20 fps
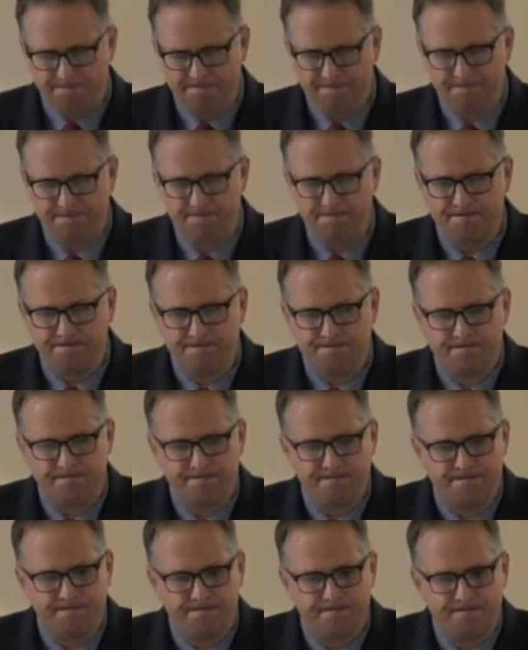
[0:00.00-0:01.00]

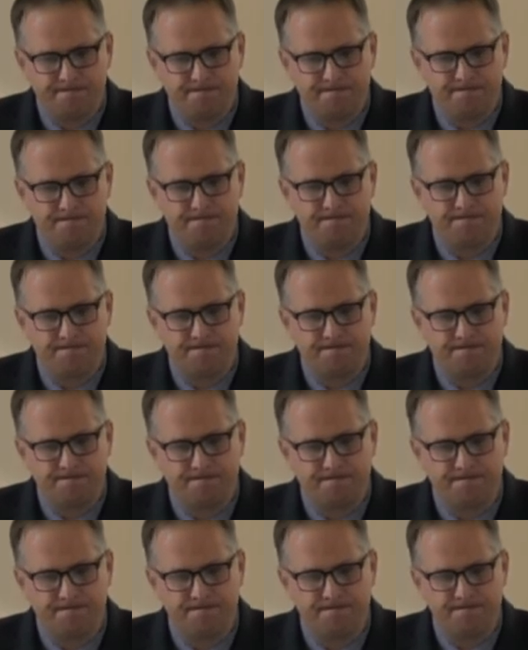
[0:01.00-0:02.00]

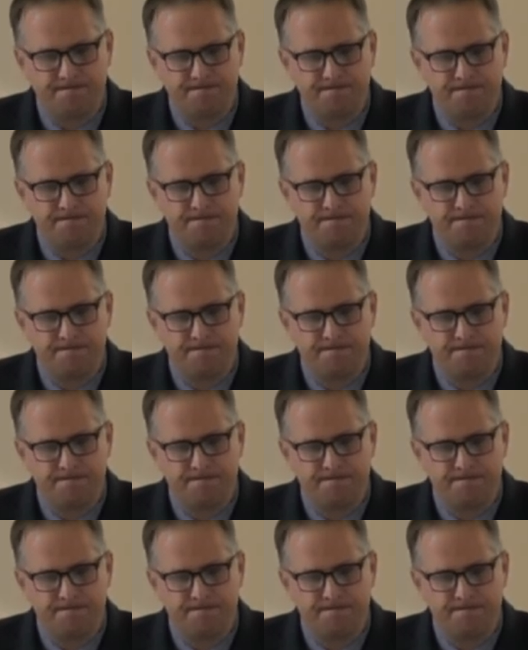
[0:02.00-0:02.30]
Nothing is said.